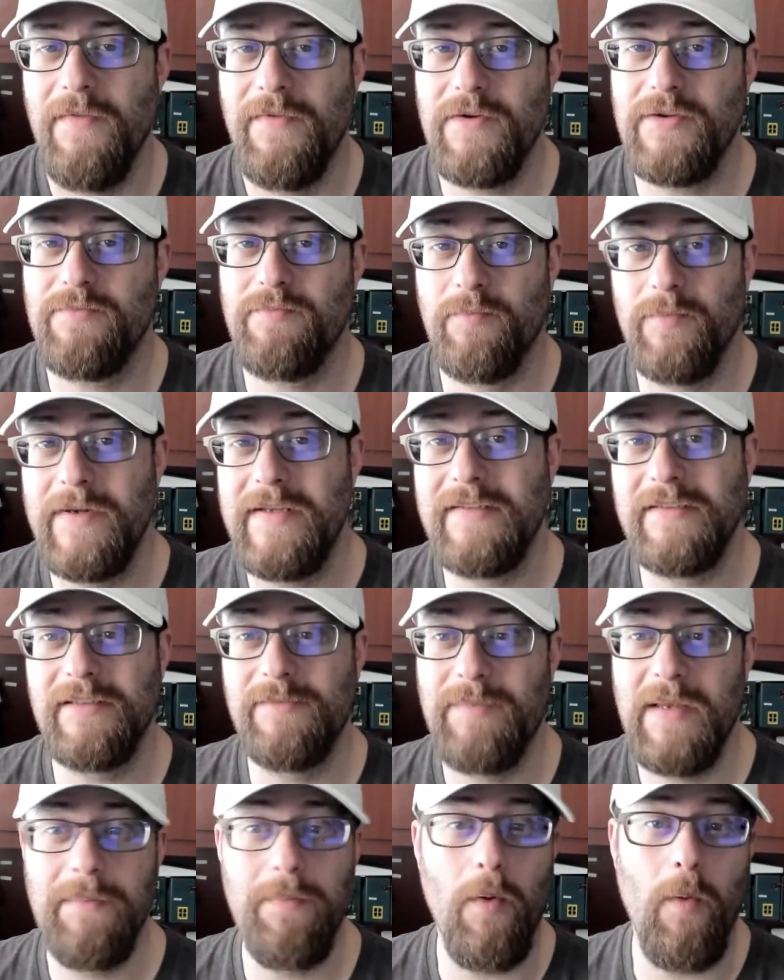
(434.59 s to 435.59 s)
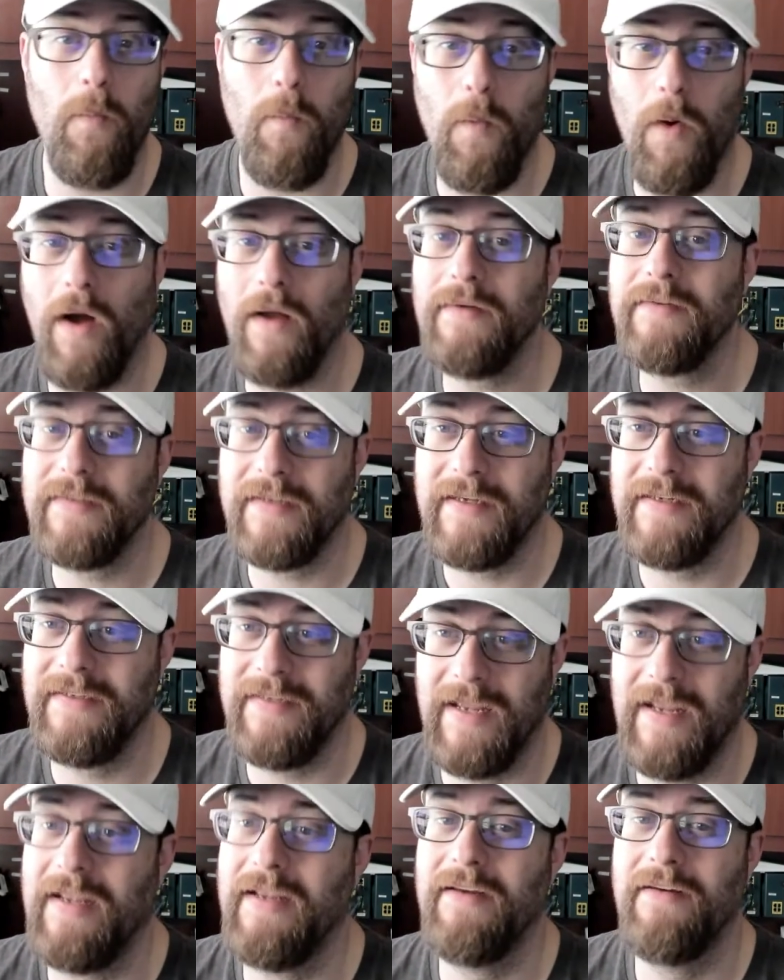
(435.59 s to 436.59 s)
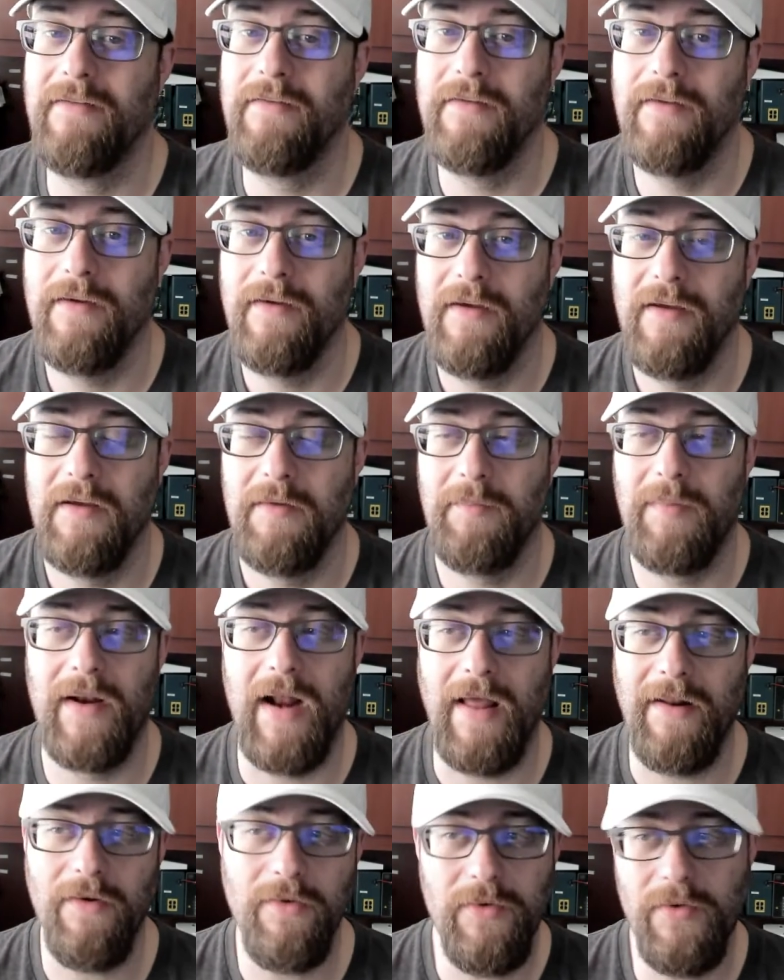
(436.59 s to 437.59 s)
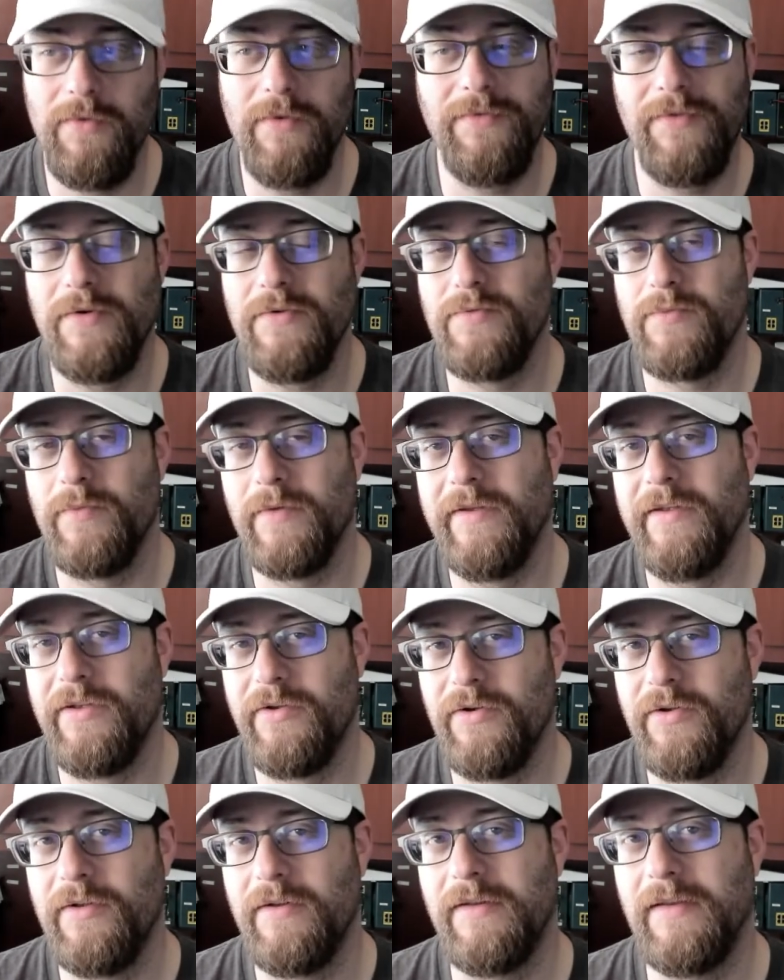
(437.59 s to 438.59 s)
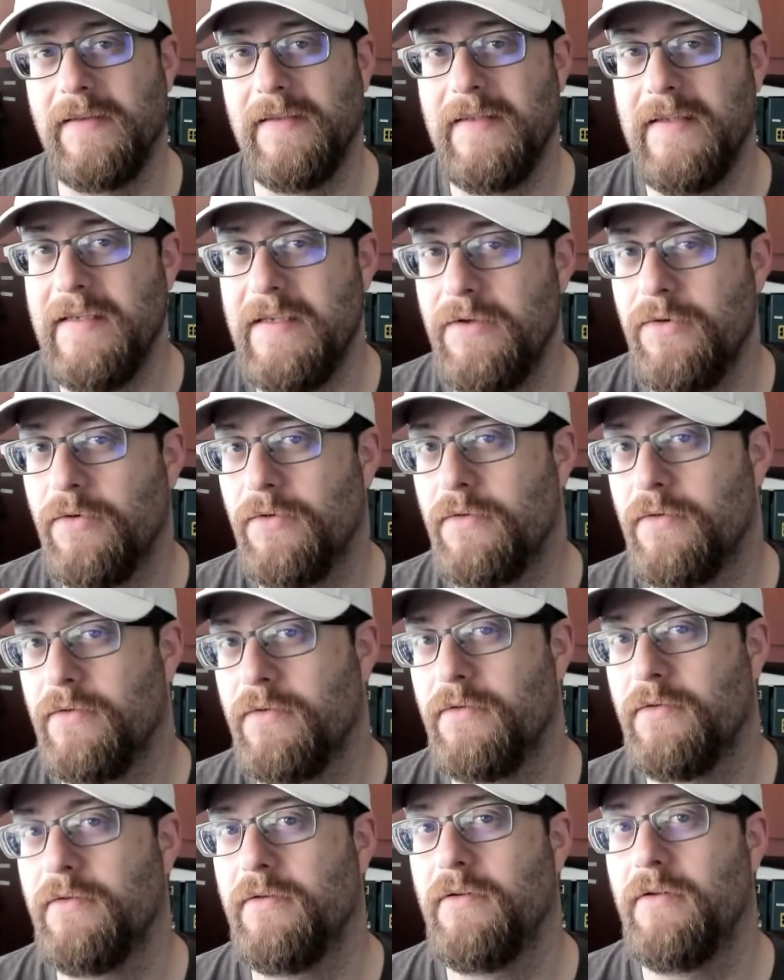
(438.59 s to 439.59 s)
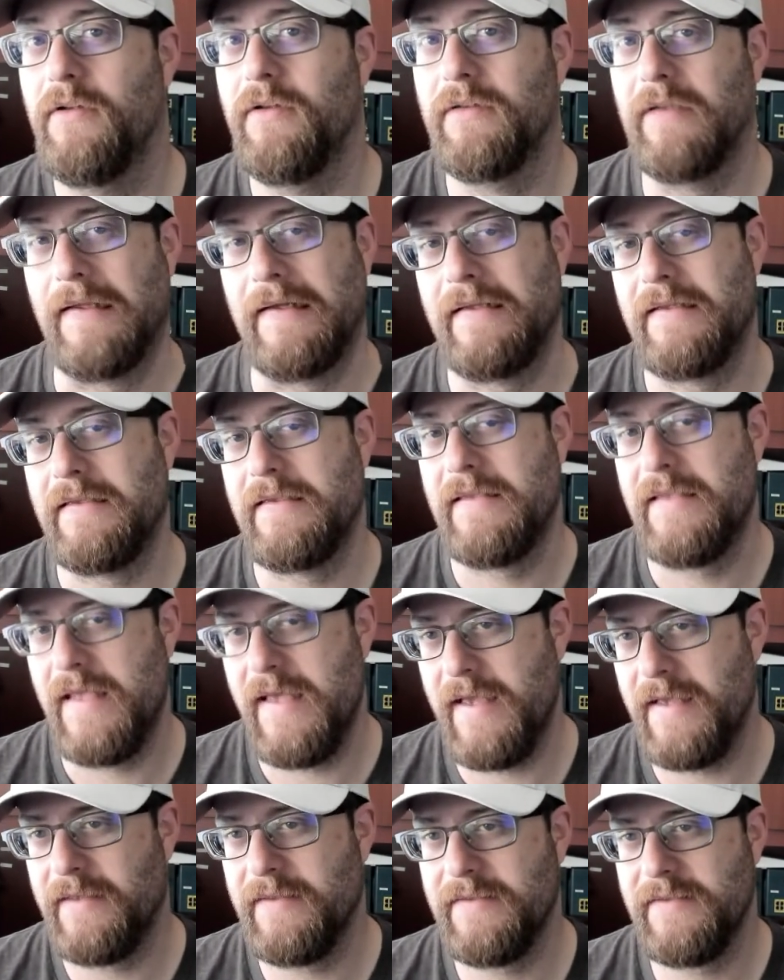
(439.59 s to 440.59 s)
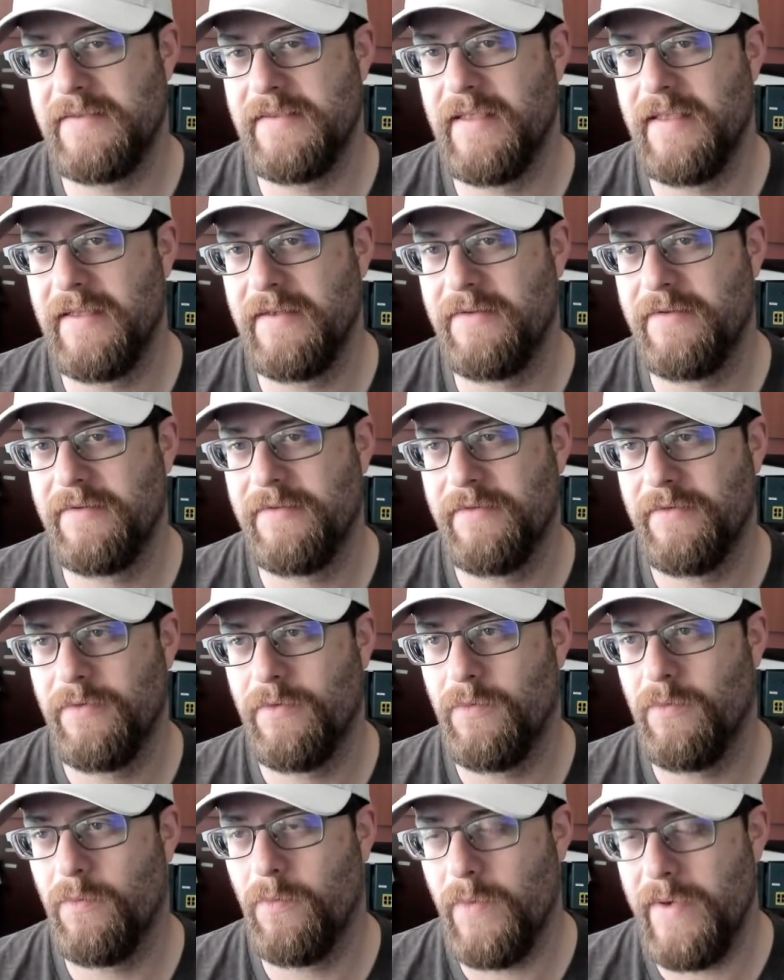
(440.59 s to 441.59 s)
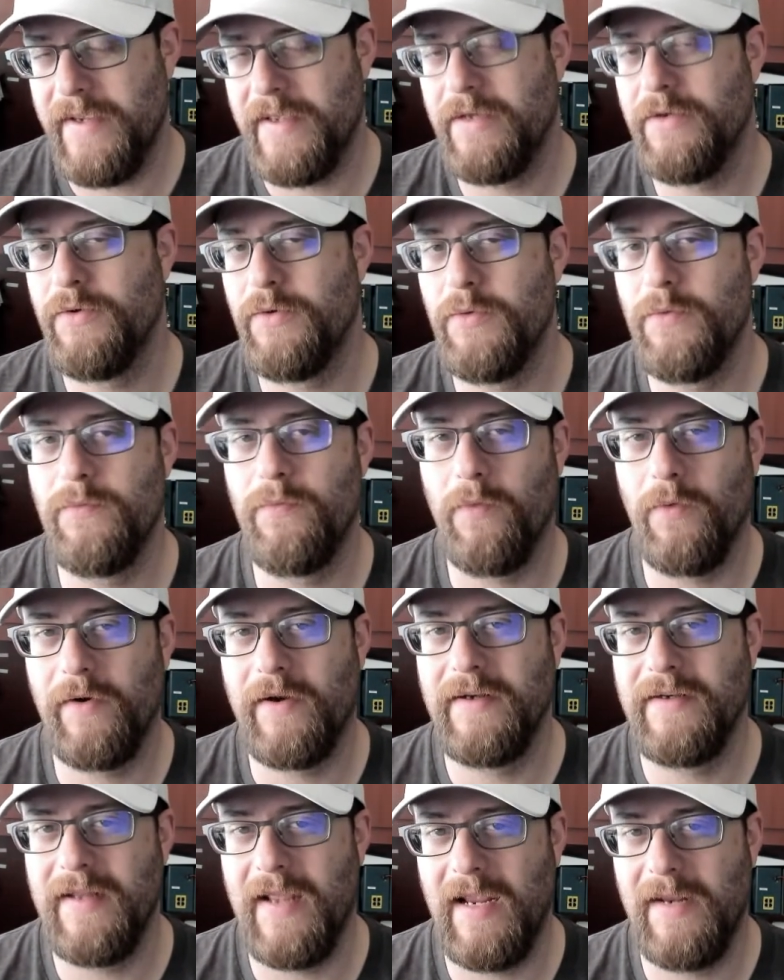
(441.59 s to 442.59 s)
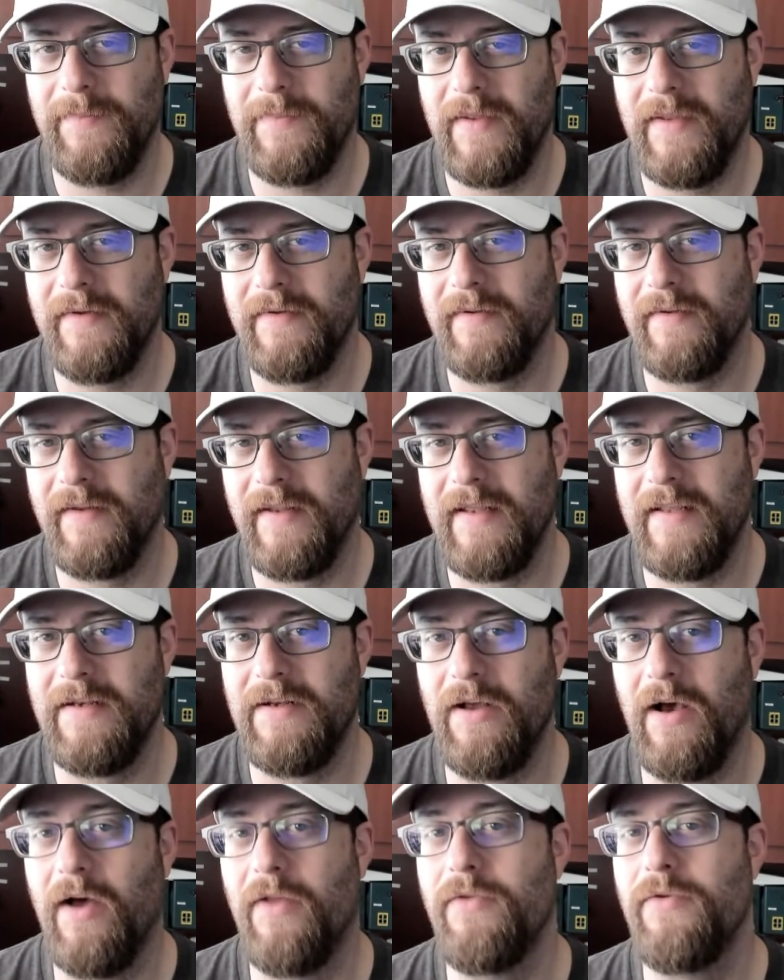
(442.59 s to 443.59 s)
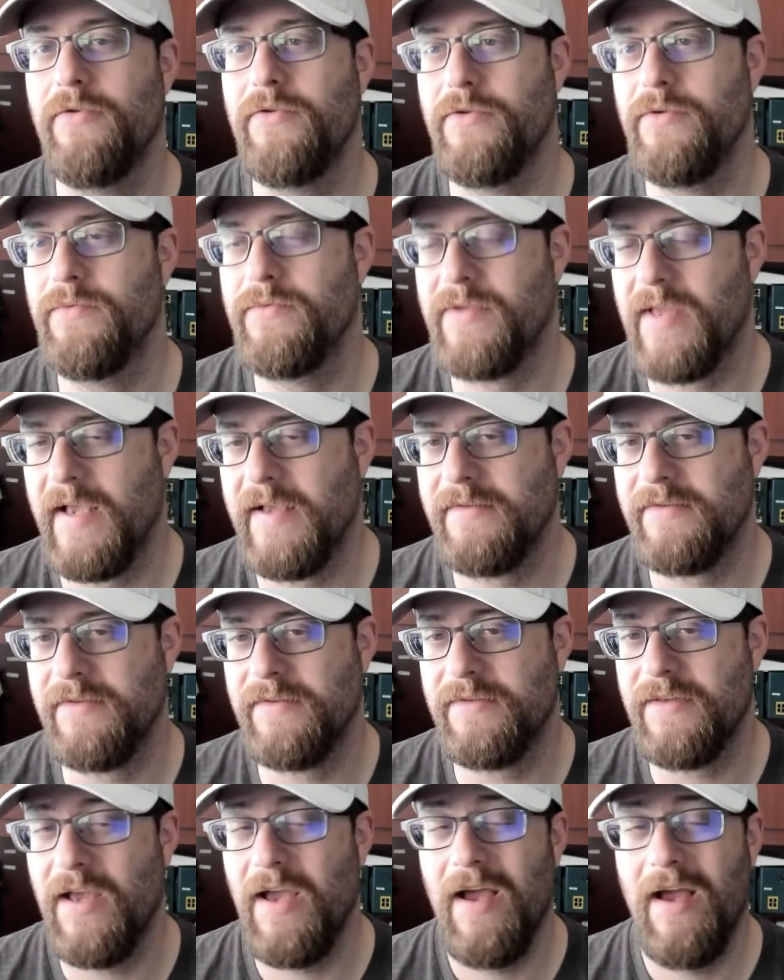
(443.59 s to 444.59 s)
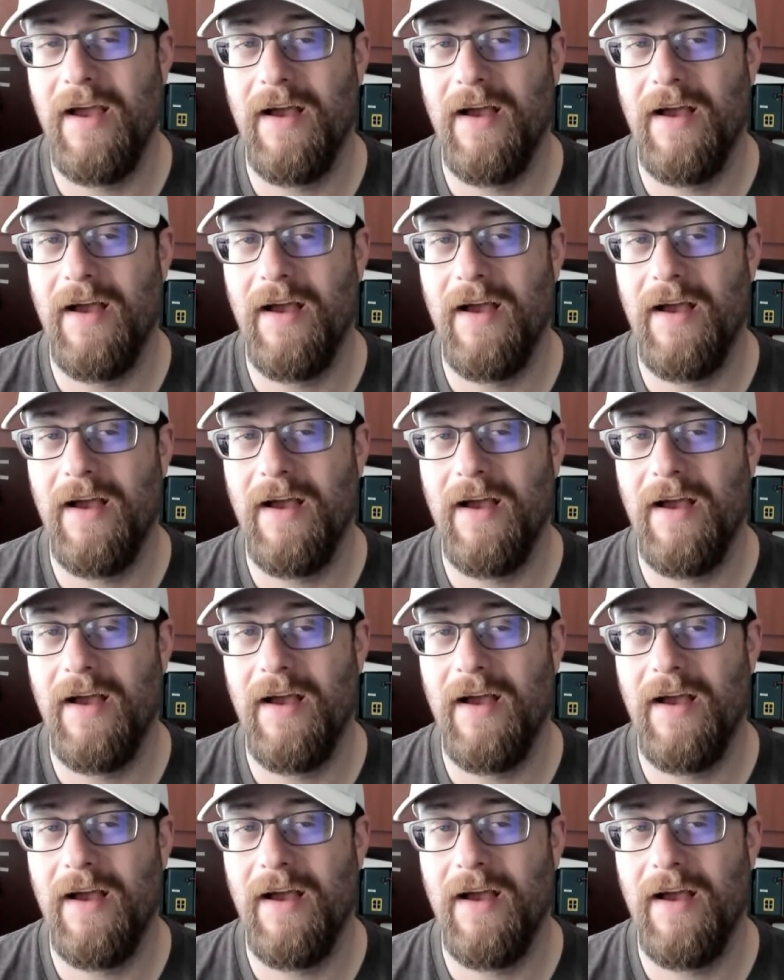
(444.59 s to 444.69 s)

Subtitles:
There's reasons people want to contain, but I don't know that there's really good legal things that we can do for containment in other use cases.